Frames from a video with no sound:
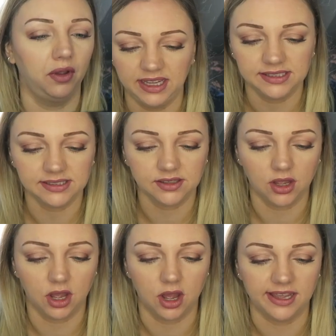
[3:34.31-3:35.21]
It has
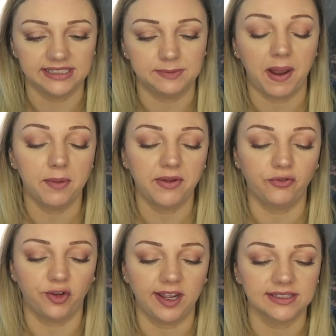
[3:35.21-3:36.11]
got, it is
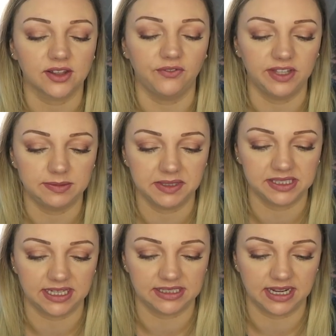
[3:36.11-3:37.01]
paraben-free, it's got
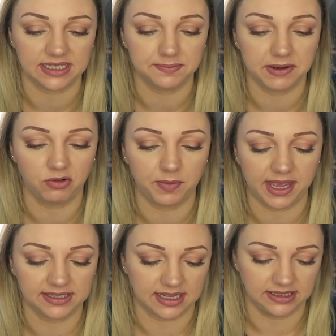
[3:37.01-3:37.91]
vitamins E in it, it's
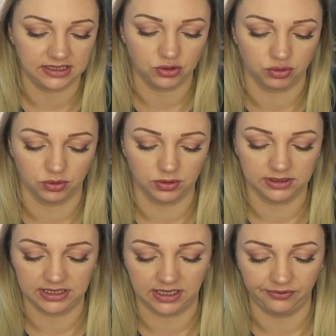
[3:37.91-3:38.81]
mineral-based, and it is
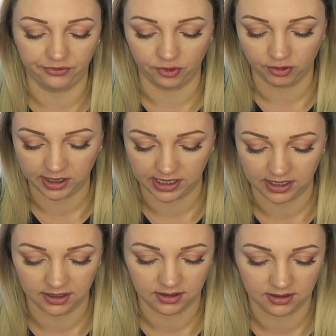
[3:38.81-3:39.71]

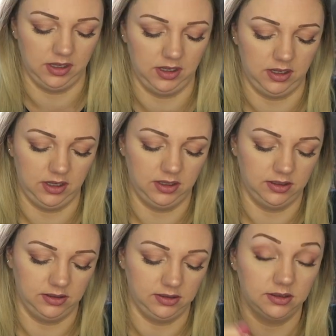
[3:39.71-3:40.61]
cruelty-free.
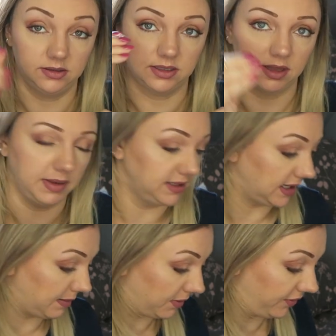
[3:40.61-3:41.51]
Let's get a bit of
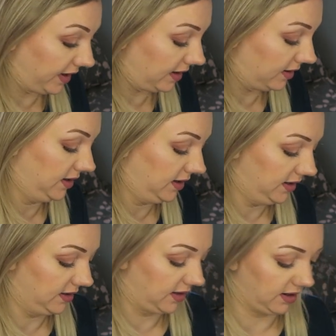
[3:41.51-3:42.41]
tape off it
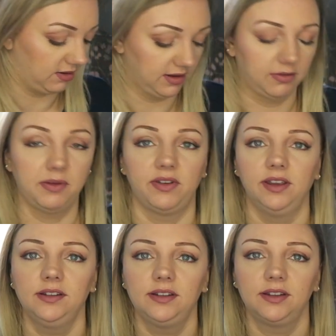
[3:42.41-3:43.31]
that I can't get off my
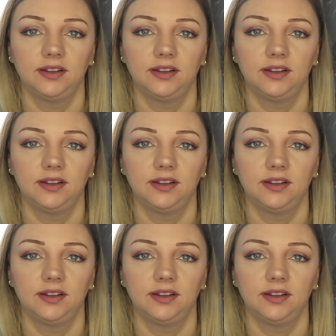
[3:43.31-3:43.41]
finger.